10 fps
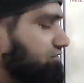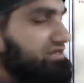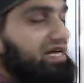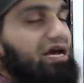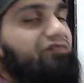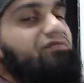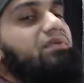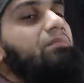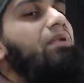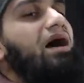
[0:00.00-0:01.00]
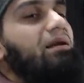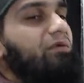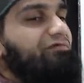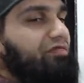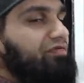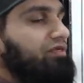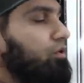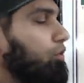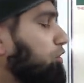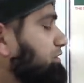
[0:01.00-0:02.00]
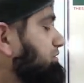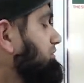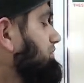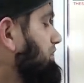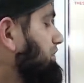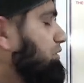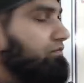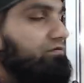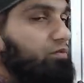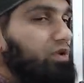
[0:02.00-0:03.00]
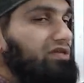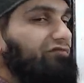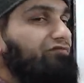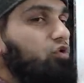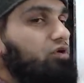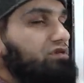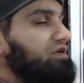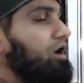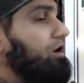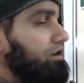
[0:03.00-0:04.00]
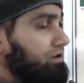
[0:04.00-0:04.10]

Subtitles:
course, they come from the bottom of the throat where the vocals are.